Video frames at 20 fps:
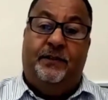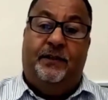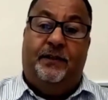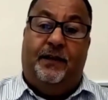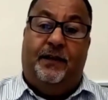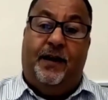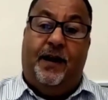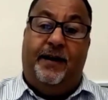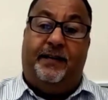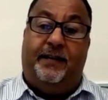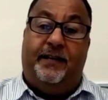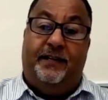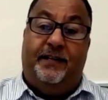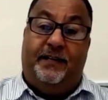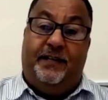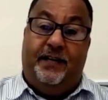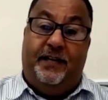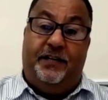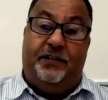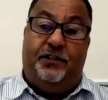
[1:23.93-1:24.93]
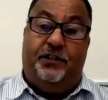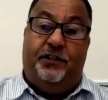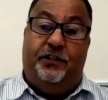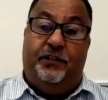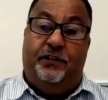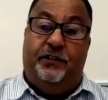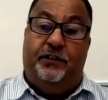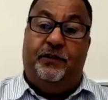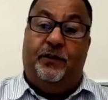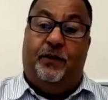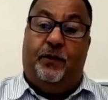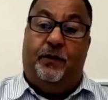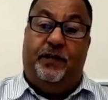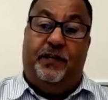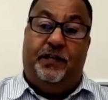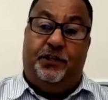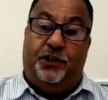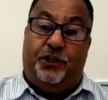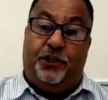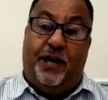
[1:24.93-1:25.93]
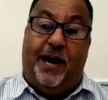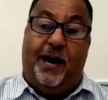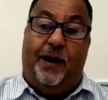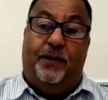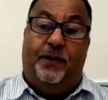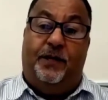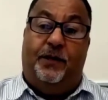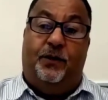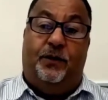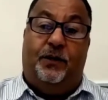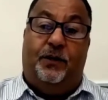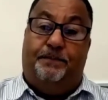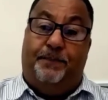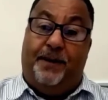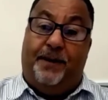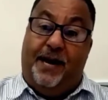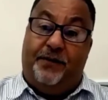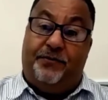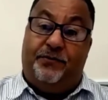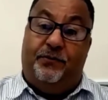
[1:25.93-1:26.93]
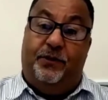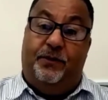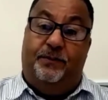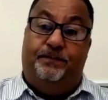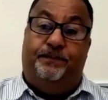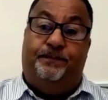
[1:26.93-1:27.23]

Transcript: like in a kitchen or in a shower or a bathroom,